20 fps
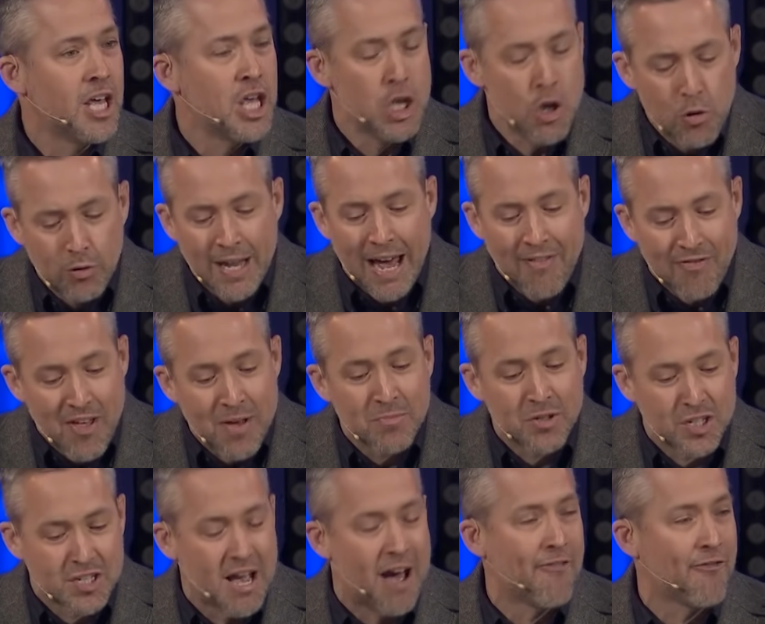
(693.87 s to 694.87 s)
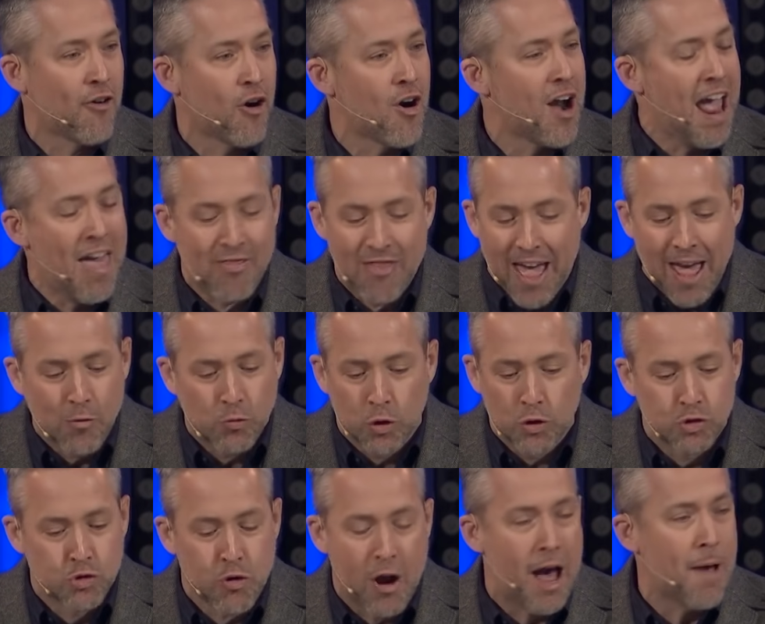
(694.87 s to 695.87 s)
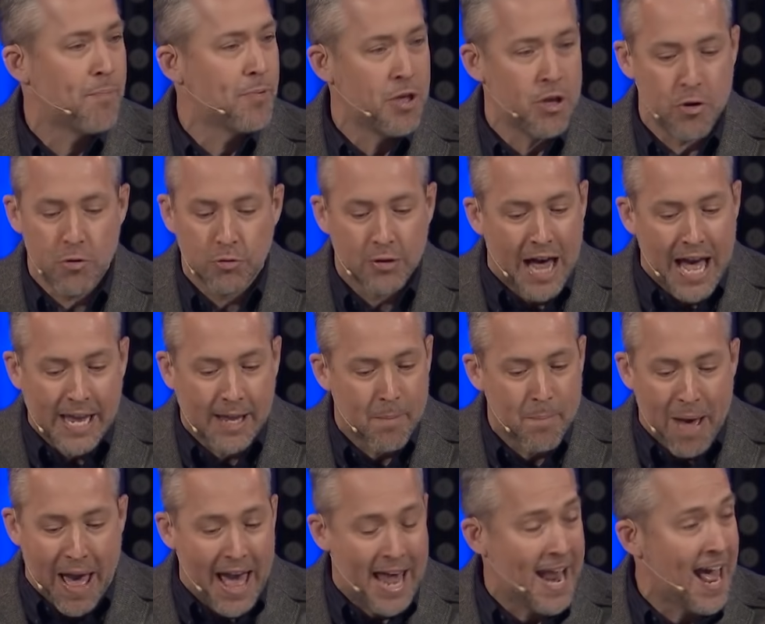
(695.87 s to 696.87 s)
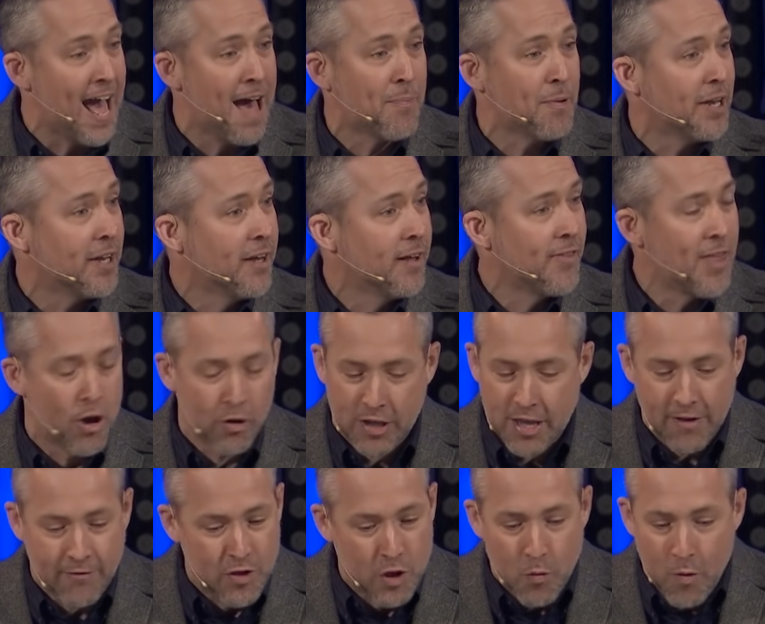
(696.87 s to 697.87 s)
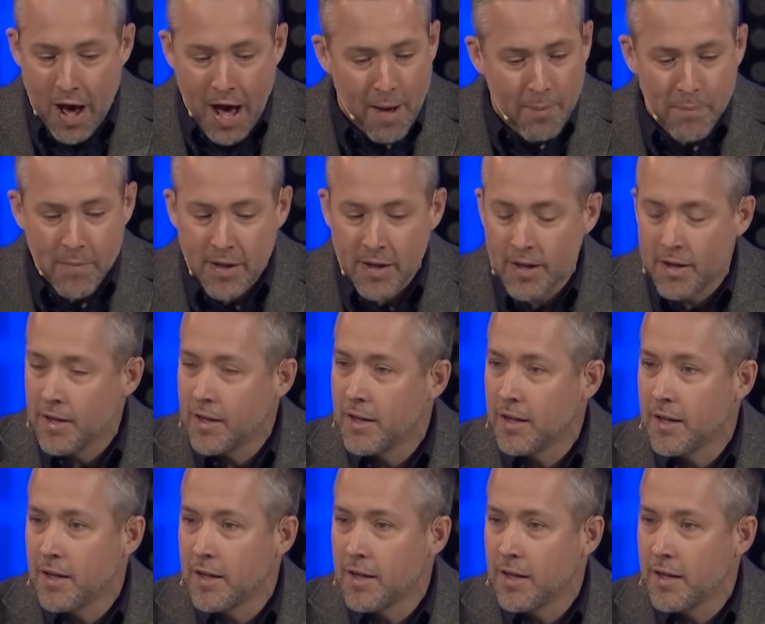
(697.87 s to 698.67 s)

You let them suffer, and they will drop you like a bad habit. They'll give you up.